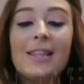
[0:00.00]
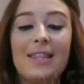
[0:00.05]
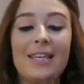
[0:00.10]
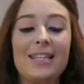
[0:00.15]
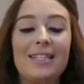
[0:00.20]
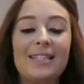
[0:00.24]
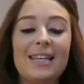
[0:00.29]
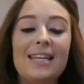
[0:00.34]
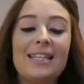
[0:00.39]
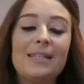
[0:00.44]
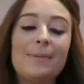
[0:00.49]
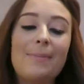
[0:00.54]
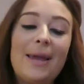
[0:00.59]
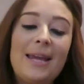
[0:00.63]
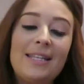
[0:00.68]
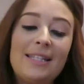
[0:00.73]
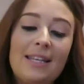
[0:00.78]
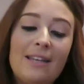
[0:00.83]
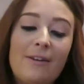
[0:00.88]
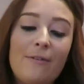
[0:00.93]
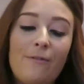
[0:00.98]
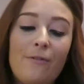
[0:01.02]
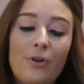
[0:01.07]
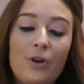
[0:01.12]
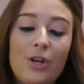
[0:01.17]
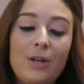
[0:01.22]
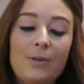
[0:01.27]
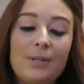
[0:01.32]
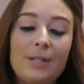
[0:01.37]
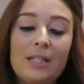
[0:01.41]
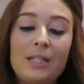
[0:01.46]
This is amazing for
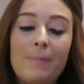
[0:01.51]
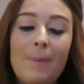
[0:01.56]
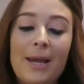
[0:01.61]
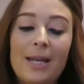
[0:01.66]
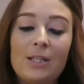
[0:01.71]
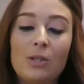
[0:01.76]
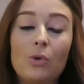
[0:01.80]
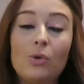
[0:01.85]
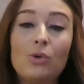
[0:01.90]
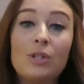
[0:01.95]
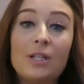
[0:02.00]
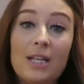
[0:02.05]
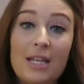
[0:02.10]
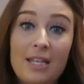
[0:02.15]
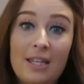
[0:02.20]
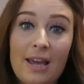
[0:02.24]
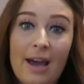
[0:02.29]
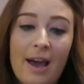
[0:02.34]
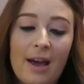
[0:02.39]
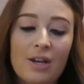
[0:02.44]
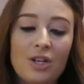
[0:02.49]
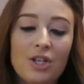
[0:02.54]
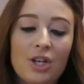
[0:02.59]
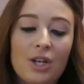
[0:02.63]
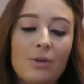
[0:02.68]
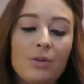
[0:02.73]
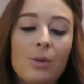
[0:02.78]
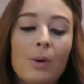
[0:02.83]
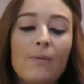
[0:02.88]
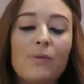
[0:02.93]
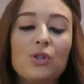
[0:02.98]
using as a base underneath the
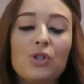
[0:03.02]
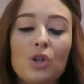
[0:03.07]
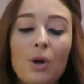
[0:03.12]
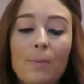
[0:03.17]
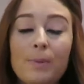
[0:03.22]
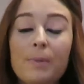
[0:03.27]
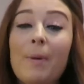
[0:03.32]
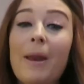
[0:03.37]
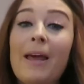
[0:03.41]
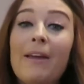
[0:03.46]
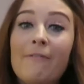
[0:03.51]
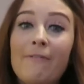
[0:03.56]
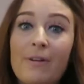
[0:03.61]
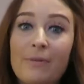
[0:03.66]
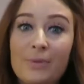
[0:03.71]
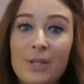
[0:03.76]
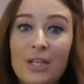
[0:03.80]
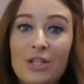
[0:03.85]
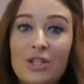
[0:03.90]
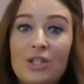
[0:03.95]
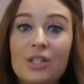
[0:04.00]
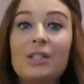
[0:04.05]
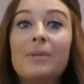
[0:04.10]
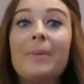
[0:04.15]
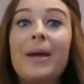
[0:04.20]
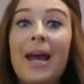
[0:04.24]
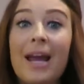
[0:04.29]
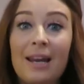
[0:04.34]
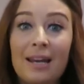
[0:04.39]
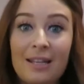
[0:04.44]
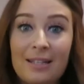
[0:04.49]
eyeshadow. So I've stopped applying foundation to my
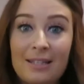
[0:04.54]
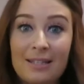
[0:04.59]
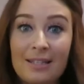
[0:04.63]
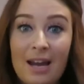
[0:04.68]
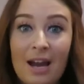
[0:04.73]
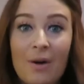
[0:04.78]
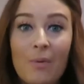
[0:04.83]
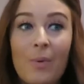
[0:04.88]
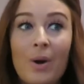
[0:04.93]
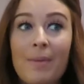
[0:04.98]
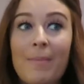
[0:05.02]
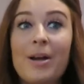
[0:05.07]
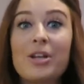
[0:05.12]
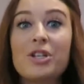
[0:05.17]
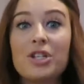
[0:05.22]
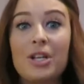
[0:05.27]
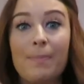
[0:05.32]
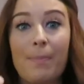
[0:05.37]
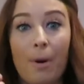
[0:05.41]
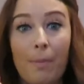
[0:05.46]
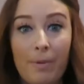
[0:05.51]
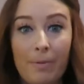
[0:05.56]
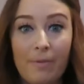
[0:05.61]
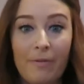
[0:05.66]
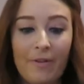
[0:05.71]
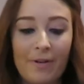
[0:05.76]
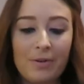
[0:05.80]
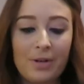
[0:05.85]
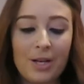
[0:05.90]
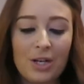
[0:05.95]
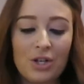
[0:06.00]
eyelids now when I'm actually popping the
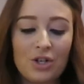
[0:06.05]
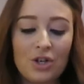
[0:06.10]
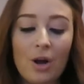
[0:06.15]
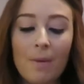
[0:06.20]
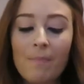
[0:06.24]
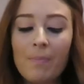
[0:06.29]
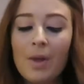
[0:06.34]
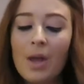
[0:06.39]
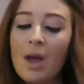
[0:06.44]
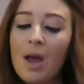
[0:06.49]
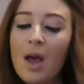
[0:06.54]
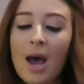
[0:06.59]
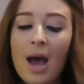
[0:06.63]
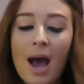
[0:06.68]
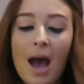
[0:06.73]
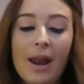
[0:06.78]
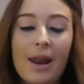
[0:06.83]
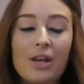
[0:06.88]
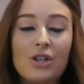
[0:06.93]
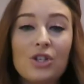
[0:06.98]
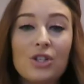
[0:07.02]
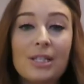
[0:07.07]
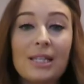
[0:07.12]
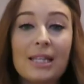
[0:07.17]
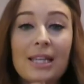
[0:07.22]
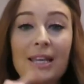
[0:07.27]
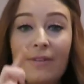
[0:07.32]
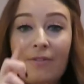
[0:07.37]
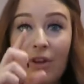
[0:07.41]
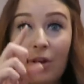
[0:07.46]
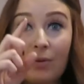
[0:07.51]
foundation on. And I just
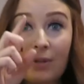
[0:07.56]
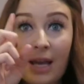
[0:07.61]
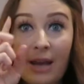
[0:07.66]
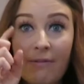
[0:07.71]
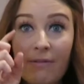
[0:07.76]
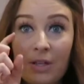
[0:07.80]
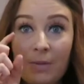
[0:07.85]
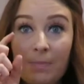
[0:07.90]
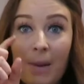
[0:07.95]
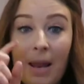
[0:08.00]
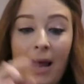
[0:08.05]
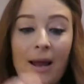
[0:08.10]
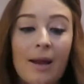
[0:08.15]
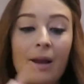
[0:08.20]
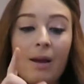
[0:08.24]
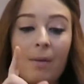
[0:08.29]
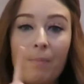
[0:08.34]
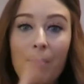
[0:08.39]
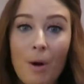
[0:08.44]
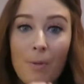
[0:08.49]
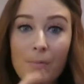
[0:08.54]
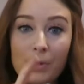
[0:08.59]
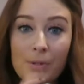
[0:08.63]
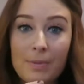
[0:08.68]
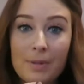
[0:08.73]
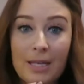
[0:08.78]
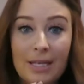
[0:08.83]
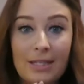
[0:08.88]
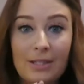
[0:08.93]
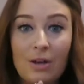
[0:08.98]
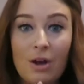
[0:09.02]
leave those areas blank, pop some
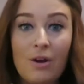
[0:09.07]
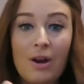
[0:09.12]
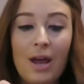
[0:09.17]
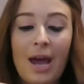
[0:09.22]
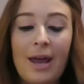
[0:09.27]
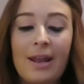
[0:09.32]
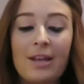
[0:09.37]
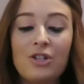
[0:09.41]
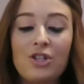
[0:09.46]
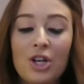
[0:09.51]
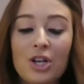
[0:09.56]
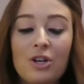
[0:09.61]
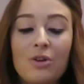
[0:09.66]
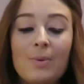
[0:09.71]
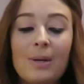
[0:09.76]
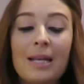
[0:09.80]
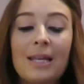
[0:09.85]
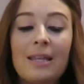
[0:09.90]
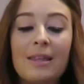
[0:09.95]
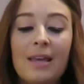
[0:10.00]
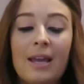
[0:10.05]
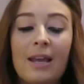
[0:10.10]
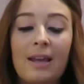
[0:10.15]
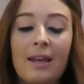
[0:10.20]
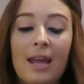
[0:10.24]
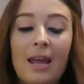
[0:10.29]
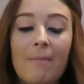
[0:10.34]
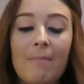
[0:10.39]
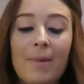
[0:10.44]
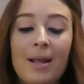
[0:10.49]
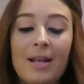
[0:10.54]
of this on, and I genuinely think
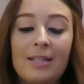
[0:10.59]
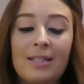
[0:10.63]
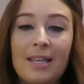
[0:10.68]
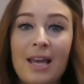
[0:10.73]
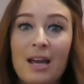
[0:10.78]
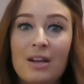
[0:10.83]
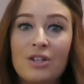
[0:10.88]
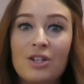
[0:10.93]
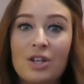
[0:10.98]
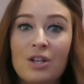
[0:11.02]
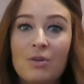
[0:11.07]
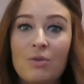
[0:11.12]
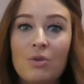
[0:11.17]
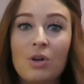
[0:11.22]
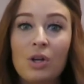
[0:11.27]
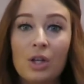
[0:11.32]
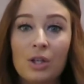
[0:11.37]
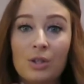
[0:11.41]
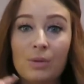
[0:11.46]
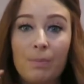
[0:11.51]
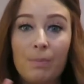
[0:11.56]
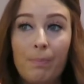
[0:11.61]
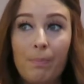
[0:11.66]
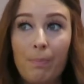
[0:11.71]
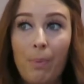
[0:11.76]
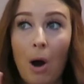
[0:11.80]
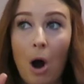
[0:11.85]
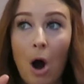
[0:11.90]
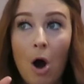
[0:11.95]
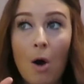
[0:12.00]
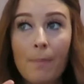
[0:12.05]
it makes the eyeshadow colours
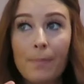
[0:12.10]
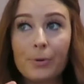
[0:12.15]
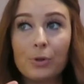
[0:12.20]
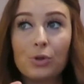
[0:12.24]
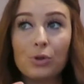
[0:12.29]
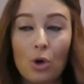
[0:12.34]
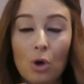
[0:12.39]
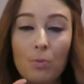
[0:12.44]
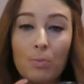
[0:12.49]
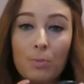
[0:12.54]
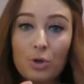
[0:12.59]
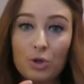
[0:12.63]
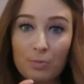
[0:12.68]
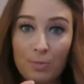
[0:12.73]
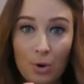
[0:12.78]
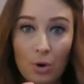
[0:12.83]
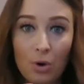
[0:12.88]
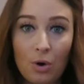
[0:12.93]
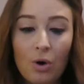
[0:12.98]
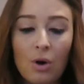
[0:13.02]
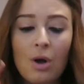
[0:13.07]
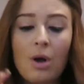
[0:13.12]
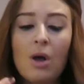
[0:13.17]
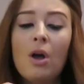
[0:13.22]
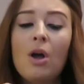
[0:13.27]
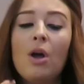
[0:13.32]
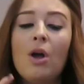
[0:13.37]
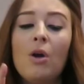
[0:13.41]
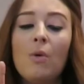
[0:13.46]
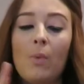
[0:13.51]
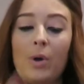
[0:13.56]
pop so much more
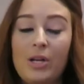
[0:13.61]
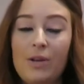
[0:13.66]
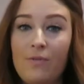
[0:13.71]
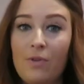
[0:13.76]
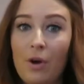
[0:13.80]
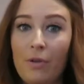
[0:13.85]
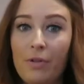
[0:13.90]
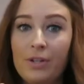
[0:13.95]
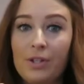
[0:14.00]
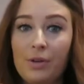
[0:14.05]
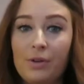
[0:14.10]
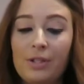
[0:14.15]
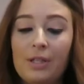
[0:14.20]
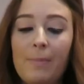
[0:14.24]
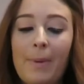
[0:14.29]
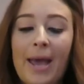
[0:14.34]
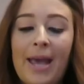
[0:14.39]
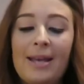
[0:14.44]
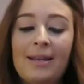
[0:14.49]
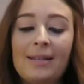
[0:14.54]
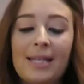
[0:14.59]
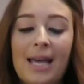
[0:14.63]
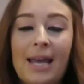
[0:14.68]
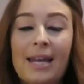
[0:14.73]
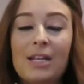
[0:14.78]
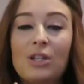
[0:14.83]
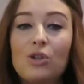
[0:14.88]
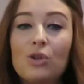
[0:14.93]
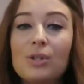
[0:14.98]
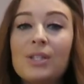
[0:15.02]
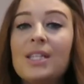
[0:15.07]
when you've got this on as a base, and
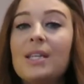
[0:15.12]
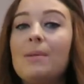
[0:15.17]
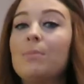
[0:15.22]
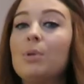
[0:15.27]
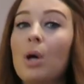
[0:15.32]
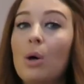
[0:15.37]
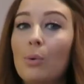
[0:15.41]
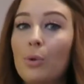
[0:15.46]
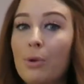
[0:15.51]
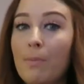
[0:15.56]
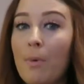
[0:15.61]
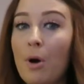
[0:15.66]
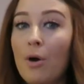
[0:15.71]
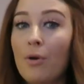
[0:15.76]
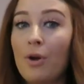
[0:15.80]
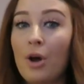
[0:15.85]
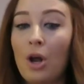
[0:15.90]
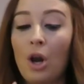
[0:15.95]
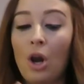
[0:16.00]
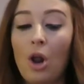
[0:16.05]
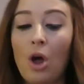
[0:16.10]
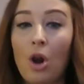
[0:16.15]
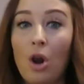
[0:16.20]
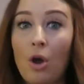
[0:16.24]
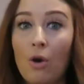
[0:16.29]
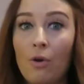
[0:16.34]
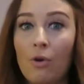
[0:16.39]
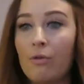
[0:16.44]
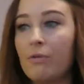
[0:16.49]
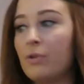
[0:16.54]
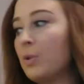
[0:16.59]
it does seem to hold them on a lot
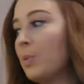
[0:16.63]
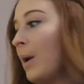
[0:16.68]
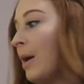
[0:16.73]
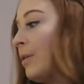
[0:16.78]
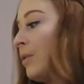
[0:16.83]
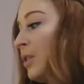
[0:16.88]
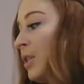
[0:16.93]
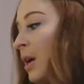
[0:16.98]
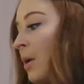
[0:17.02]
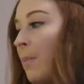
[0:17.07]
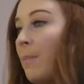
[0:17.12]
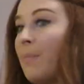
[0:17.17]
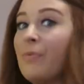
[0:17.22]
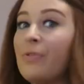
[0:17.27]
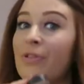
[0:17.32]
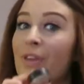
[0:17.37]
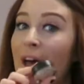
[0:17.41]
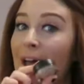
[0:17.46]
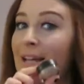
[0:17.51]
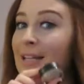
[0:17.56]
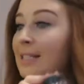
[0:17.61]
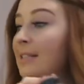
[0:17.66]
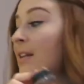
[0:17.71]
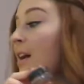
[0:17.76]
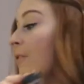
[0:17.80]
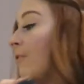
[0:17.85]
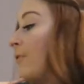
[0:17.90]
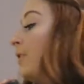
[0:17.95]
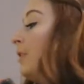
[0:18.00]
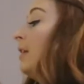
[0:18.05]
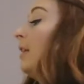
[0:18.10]
longer as well, so that is
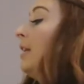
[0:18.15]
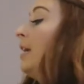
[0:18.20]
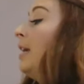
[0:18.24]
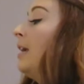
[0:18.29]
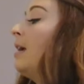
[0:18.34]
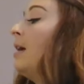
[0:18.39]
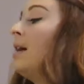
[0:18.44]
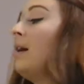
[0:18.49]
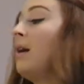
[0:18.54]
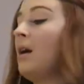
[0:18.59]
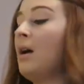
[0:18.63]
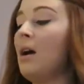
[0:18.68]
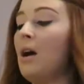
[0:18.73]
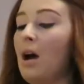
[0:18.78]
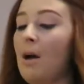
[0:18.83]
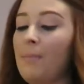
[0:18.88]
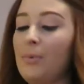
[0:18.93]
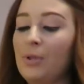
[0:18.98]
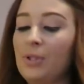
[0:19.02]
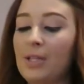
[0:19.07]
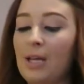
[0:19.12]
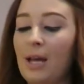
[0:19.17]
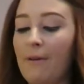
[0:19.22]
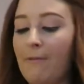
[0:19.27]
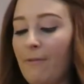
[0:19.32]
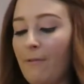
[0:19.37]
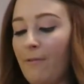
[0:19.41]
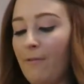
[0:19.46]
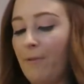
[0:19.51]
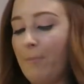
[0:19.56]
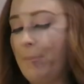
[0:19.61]
definitely a
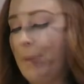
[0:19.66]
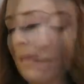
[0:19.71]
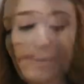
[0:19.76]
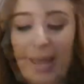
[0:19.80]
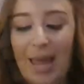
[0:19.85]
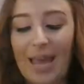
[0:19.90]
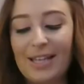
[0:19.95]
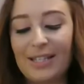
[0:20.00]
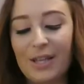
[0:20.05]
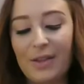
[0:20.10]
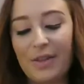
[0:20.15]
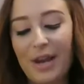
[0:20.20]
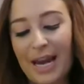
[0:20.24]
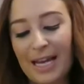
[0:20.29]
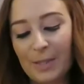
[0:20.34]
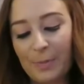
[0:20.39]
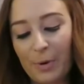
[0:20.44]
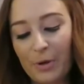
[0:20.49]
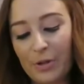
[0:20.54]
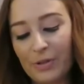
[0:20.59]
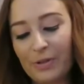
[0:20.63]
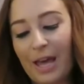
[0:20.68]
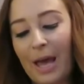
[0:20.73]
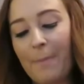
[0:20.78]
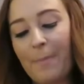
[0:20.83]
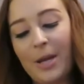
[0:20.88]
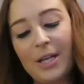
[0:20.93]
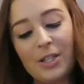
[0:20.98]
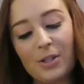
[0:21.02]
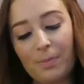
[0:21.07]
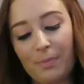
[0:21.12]
must-have for me. Okay, so the next product that I
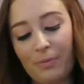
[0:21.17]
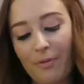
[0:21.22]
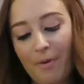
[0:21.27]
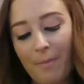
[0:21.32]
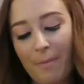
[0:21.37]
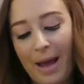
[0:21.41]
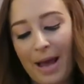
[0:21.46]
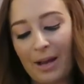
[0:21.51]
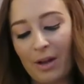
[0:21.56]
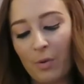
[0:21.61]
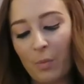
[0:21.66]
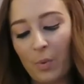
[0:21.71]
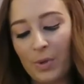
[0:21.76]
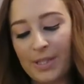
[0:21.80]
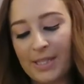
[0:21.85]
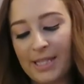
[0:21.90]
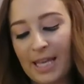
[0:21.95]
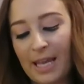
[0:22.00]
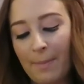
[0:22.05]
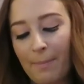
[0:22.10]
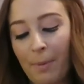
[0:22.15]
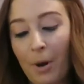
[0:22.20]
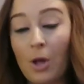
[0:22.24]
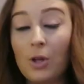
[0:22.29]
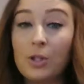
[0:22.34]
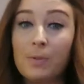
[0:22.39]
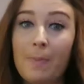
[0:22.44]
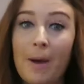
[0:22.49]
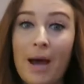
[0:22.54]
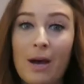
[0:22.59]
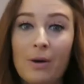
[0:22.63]
picked up from MAC was the
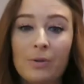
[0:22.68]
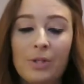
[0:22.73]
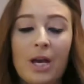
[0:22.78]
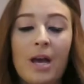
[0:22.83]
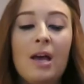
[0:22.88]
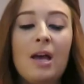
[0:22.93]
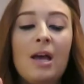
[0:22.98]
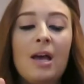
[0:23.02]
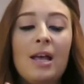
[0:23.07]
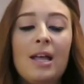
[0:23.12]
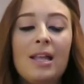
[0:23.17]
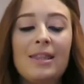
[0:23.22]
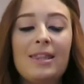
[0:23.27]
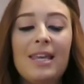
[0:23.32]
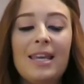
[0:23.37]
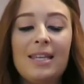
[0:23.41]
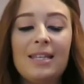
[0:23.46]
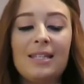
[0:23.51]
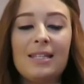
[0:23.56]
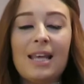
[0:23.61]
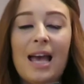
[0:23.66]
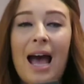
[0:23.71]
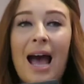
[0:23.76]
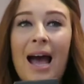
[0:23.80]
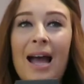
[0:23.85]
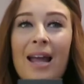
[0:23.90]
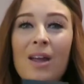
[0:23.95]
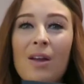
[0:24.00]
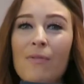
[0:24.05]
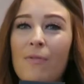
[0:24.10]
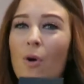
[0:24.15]
Blot Powder. This,
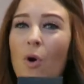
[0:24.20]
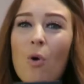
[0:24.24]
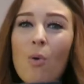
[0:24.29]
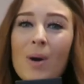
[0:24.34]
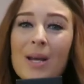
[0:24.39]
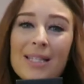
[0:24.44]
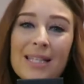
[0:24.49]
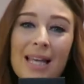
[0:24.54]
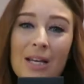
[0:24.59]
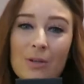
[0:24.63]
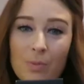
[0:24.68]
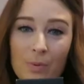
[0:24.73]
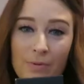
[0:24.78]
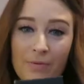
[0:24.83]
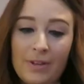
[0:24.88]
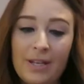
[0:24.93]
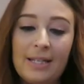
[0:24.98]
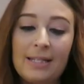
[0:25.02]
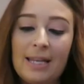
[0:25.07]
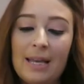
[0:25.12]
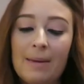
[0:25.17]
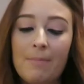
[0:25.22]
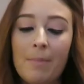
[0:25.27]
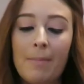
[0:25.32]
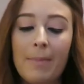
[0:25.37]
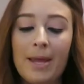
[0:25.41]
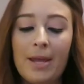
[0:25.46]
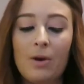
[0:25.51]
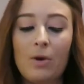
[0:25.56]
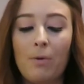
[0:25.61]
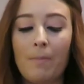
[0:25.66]
I have always had one of these in my
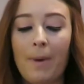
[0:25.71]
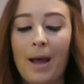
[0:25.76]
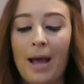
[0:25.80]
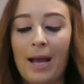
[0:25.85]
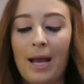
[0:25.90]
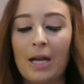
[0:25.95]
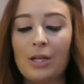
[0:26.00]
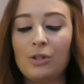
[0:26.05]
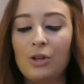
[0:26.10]
makeup bag.